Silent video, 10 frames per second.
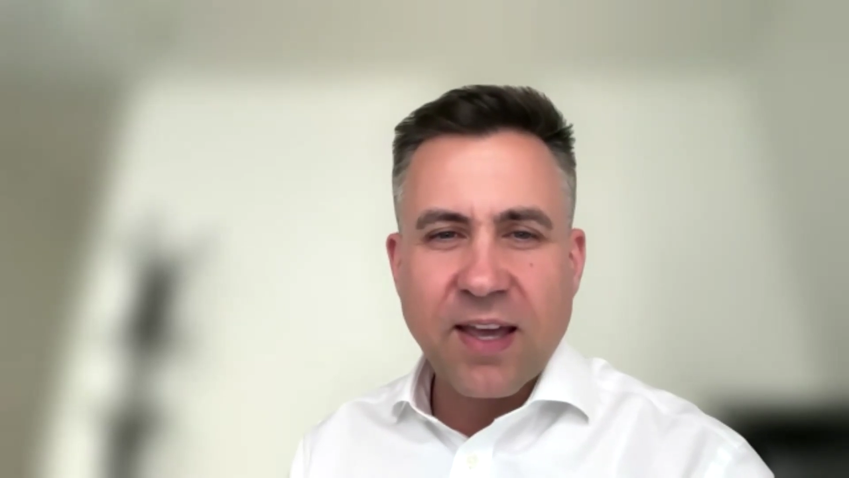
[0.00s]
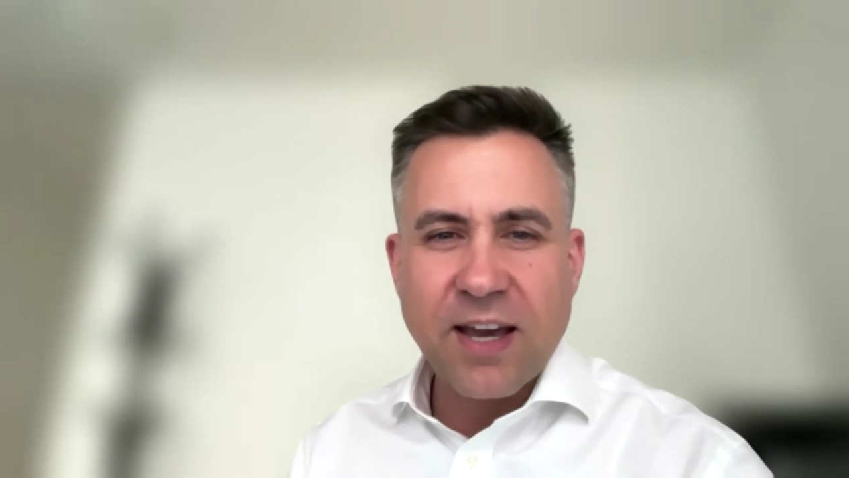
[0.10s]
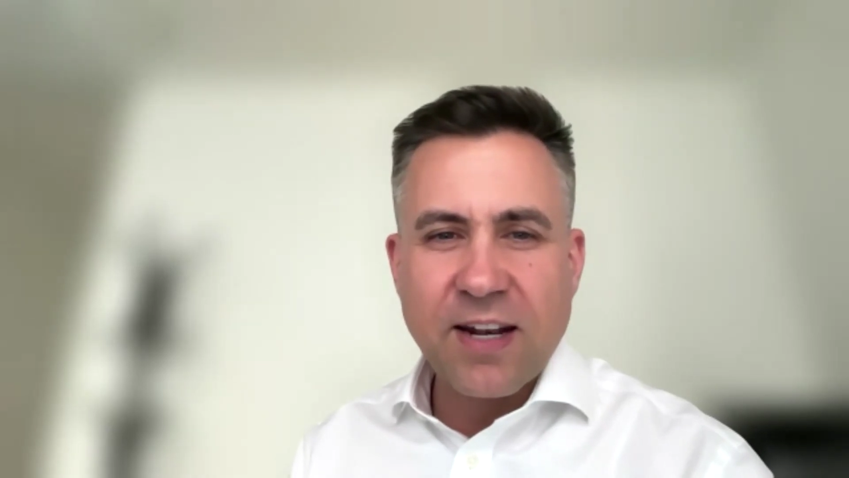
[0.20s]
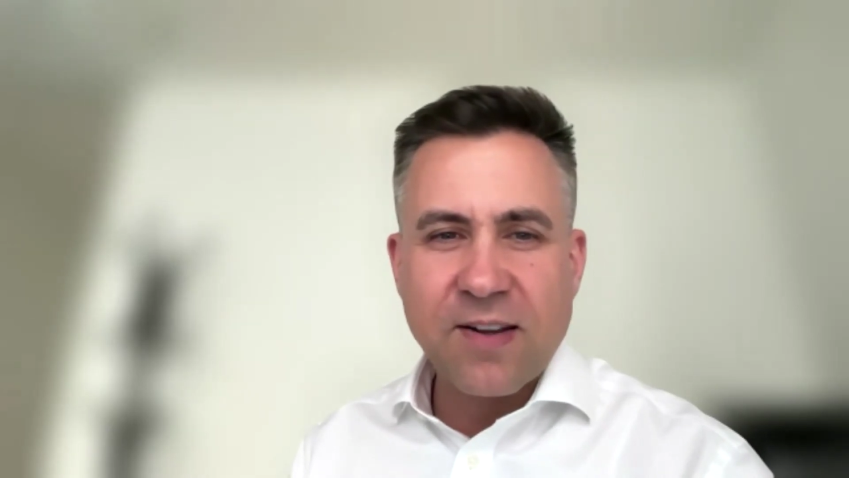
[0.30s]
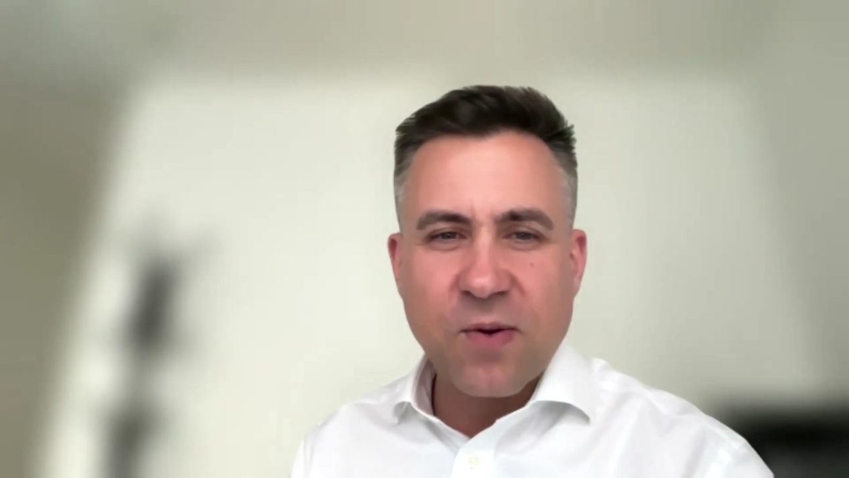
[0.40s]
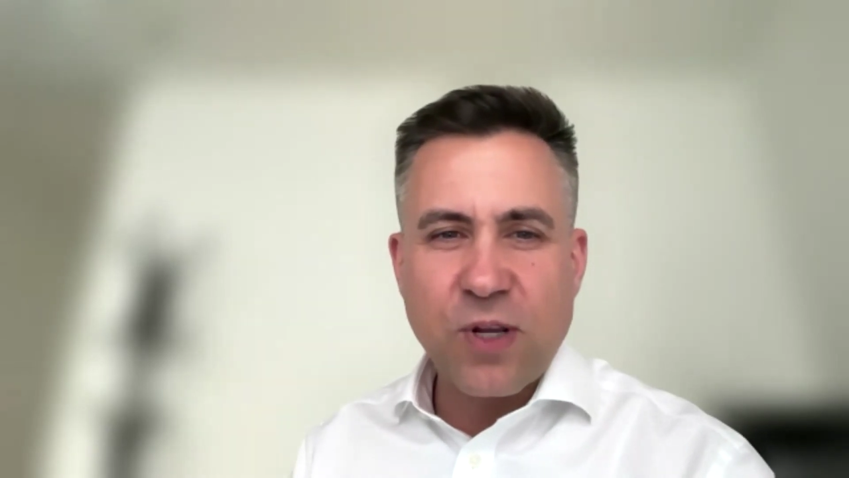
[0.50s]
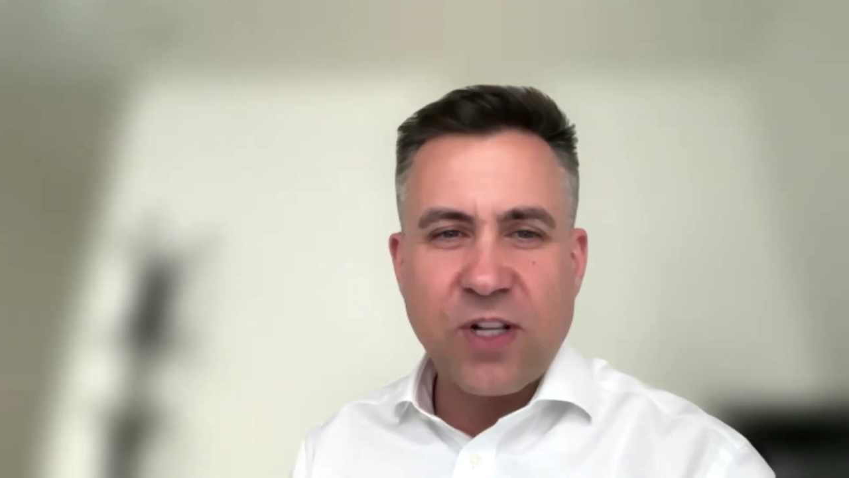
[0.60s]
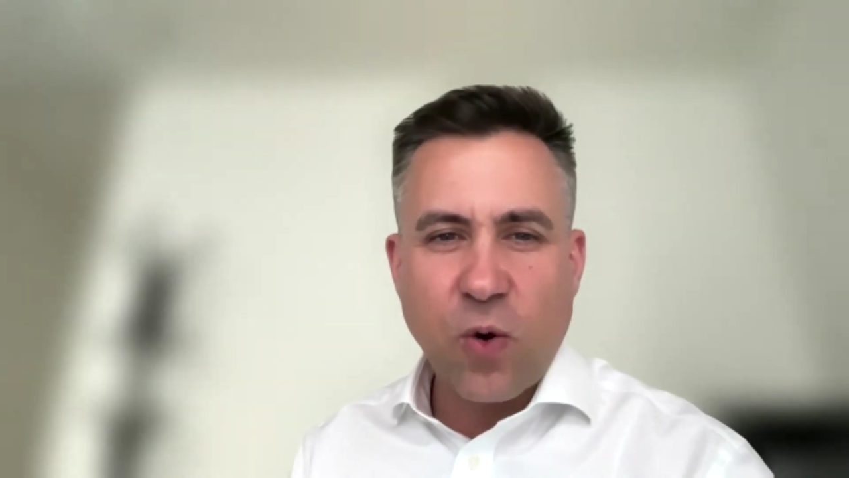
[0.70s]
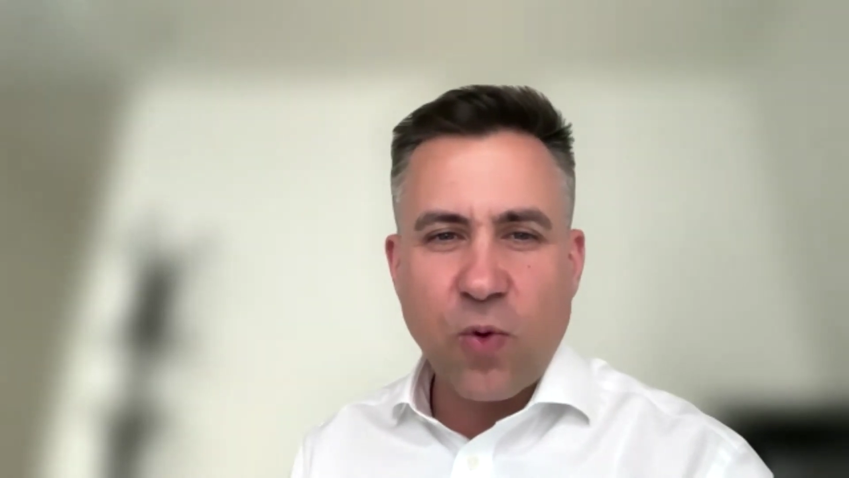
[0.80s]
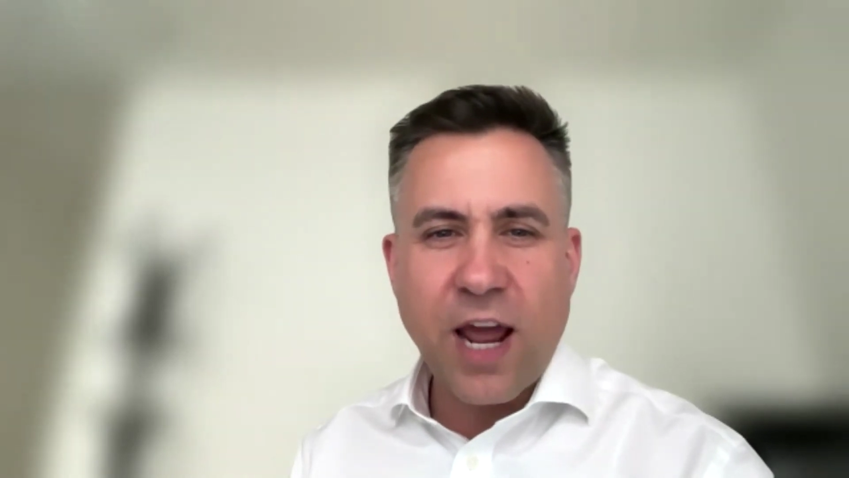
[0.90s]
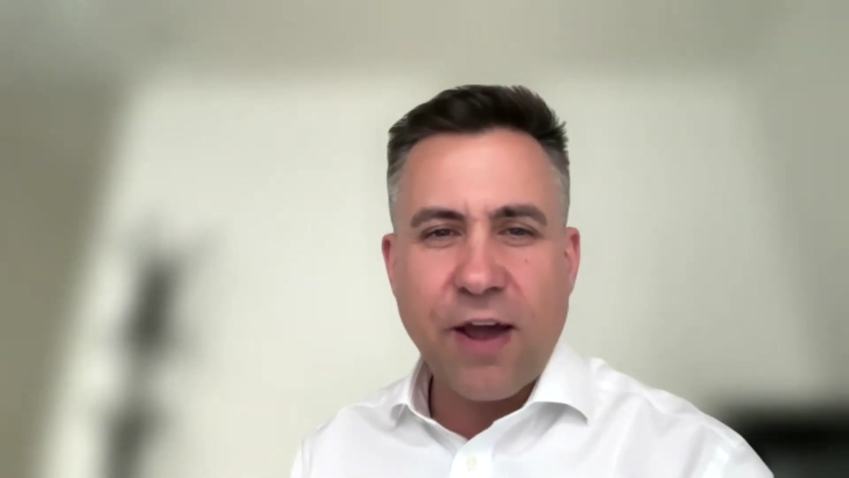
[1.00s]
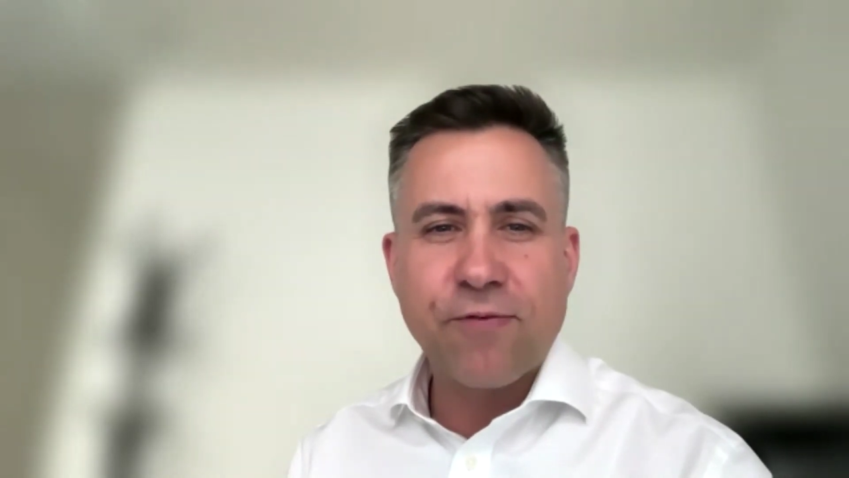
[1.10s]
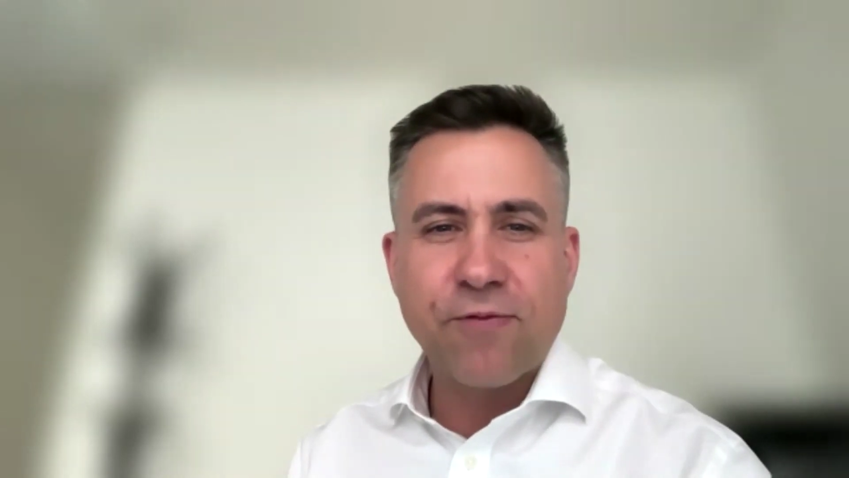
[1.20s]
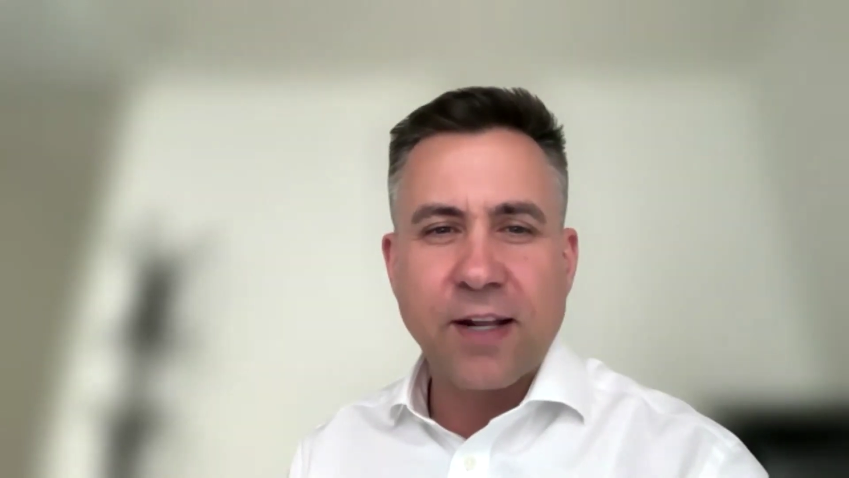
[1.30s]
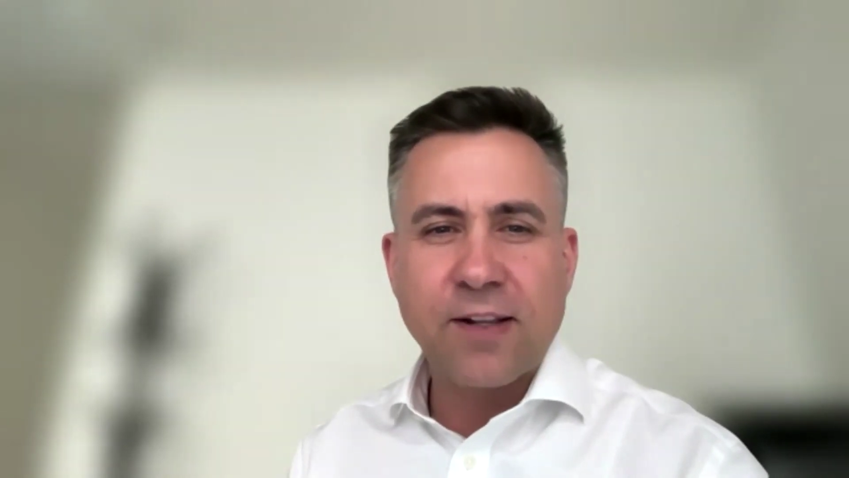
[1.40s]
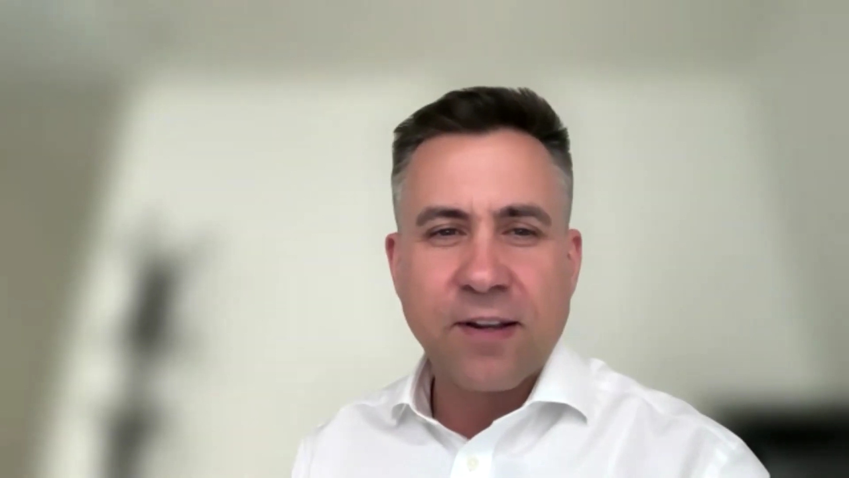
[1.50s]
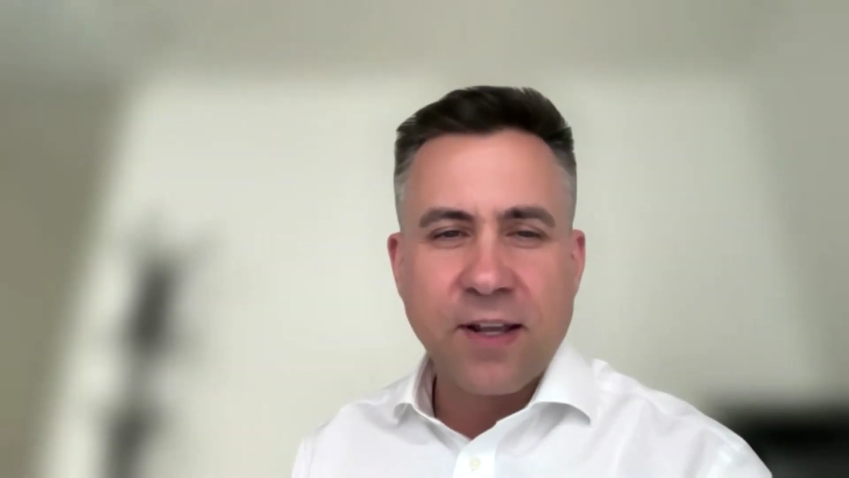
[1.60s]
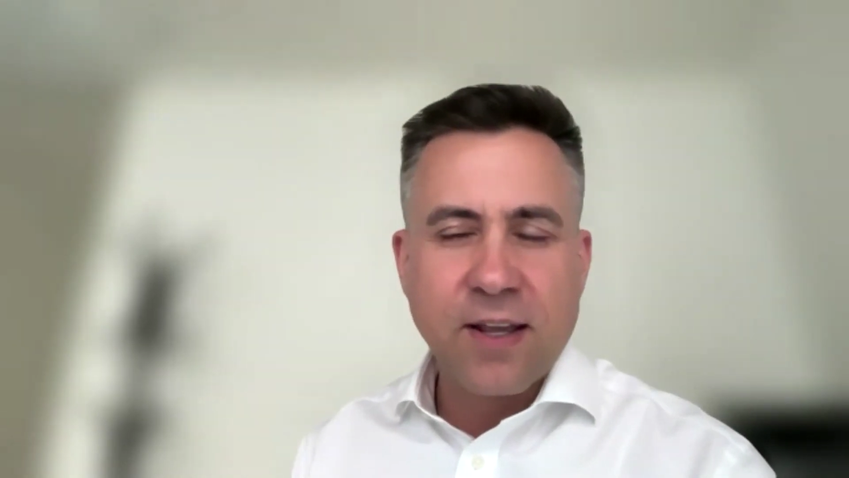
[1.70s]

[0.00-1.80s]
and we don't have that